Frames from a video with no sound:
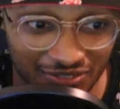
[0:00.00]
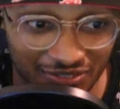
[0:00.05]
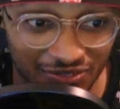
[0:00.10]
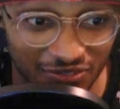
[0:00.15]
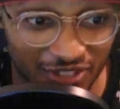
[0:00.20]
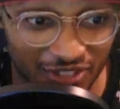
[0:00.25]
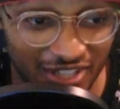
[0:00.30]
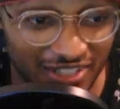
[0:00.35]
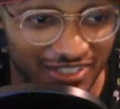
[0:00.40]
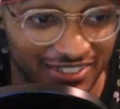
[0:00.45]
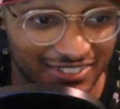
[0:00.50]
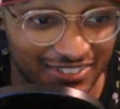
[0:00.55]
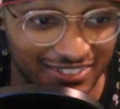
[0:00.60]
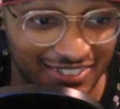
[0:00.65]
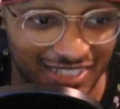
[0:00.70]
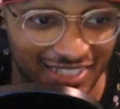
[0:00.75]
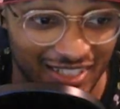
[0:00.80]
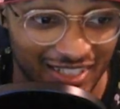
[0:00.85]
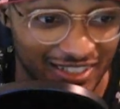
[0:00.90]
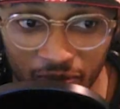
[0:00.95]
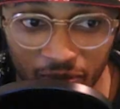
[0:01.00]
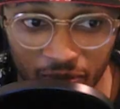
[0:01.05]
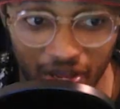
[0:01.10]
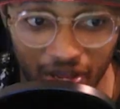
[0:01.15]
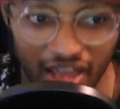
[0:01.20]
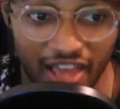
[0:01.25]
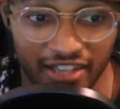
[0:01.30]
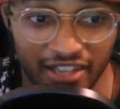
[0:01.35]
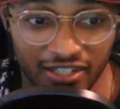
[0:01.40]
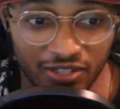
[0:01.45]
Fucking dick. But
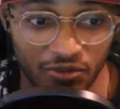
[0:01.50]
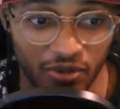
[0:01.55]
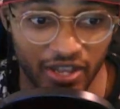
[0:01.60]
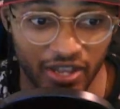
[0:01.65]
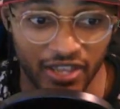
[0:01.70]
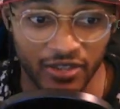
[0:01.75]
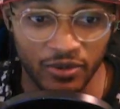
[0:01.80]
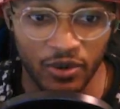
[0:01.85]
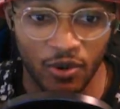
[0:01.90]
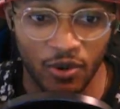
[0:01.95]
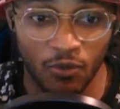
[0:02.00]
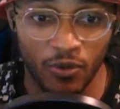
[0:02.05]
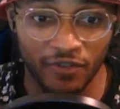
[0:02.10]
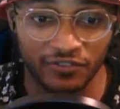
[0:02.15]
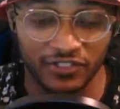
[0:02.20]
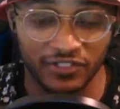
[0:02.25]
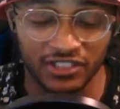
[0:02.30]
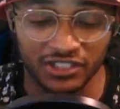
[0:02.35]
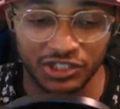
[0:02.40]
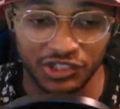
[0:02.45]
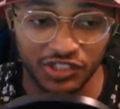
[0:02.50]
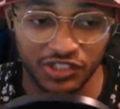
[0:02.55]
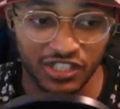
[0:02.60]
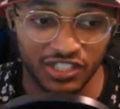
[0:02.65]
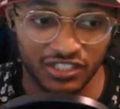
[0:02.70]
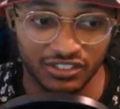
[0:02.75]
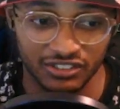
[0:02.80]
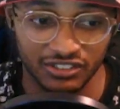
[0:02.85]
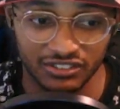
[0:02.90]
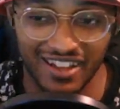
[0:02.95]
anyway, with the
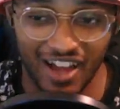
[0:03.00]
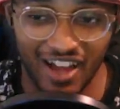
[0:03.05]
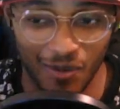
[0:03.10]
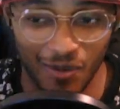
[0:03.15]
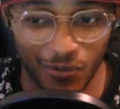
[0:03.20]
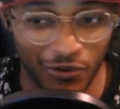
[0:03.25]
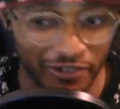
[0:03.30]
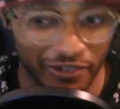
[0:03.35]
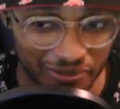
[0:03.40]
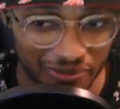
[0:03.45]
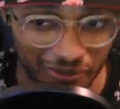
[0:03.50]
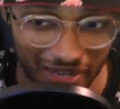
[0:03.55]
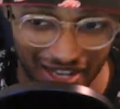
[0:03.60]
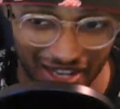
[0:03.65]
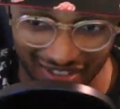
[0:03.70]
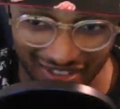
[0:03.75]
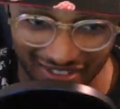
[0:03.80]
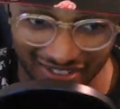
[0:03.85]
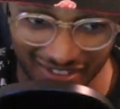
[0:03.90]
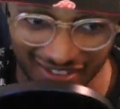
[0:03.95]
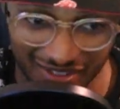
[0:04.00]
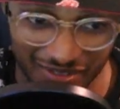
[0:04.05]
shield, our boy's back.